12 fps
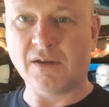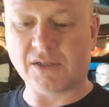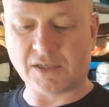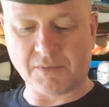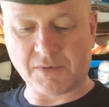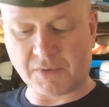That's
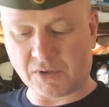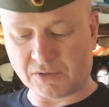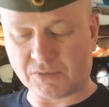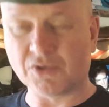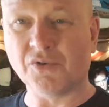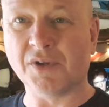simply because
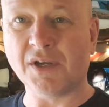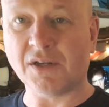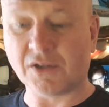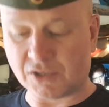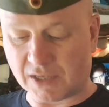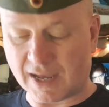there's no need,
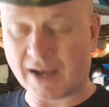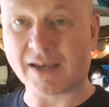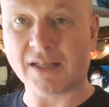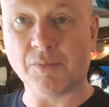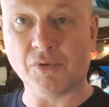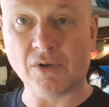because you can't
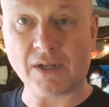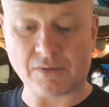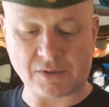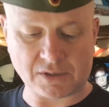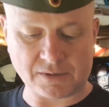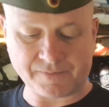get the bolt out,
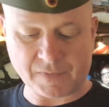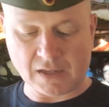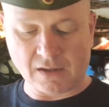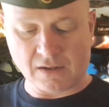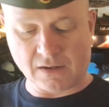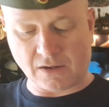you see.
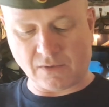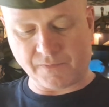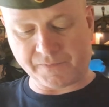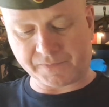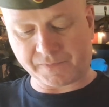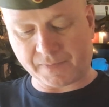Now,
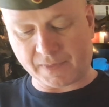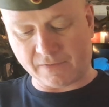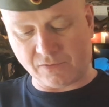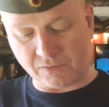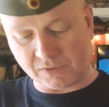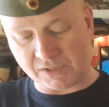if
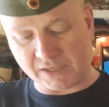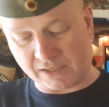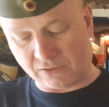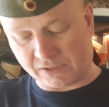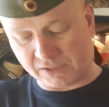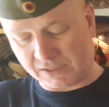you're going to take a
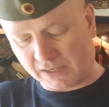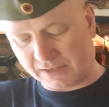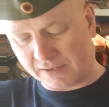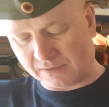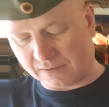look inside,